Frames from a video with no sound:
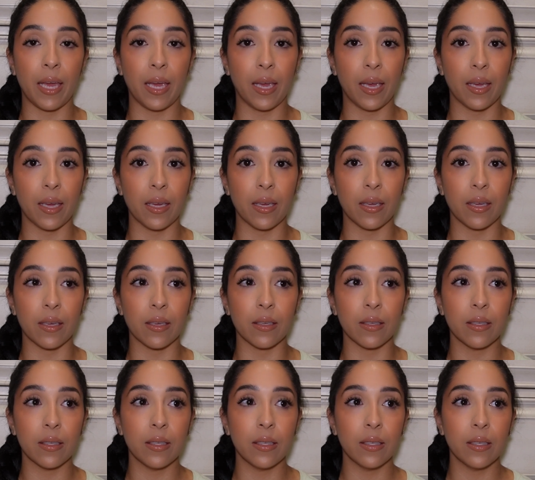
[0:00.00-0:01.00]
an
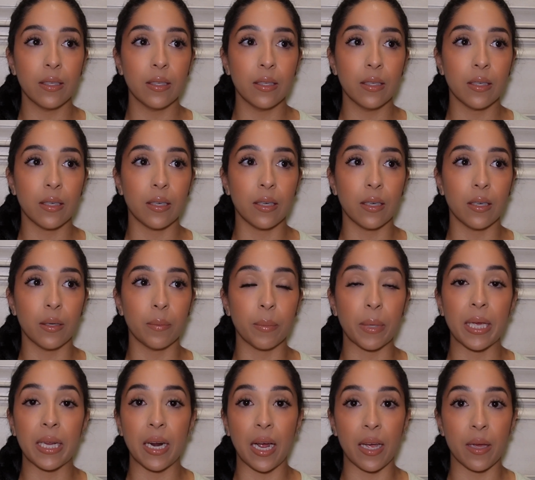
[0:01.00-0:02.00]

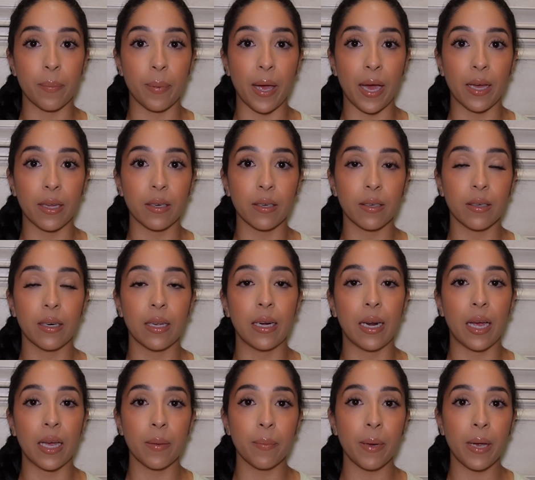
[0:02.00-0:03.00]

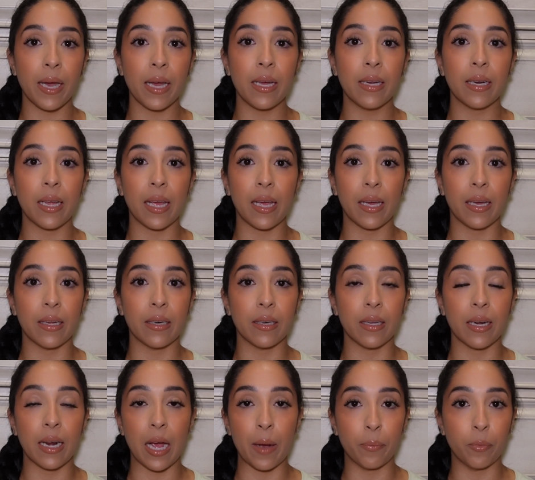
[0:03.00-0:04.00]
iPad and
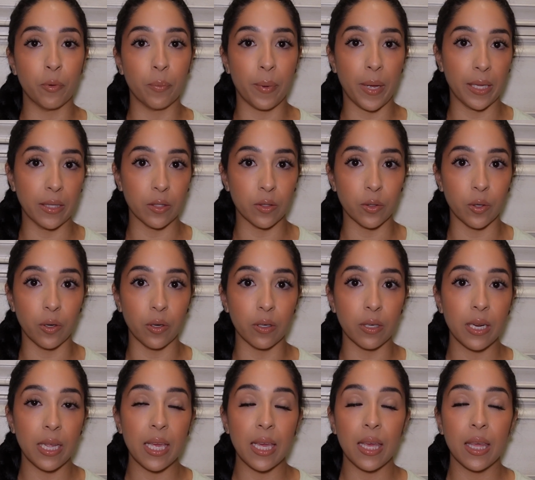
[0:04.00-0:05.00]
an Apple Pencil.
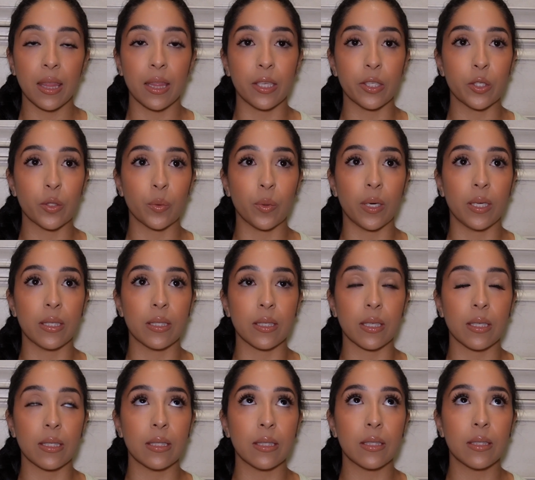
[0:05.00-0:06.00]
This was
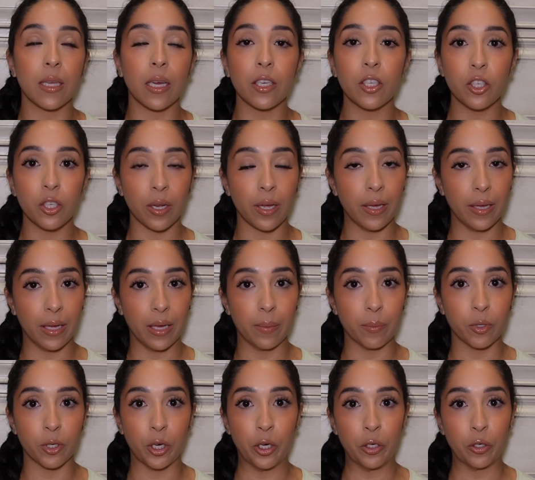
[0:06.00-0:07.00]
such a
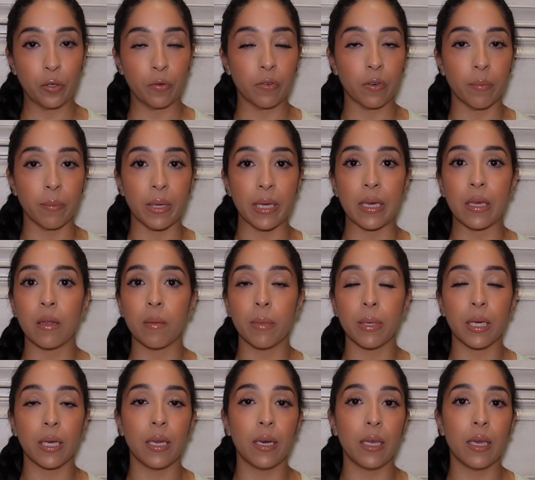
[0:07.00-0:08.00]
game changer for me. In the
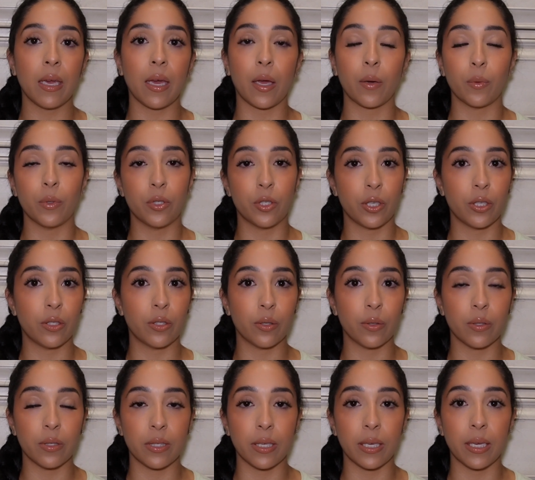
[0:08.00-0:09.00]
beginning, I was just
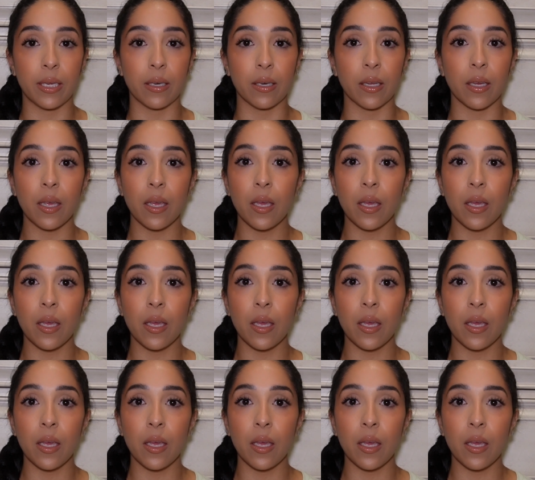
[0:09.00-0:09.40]
using,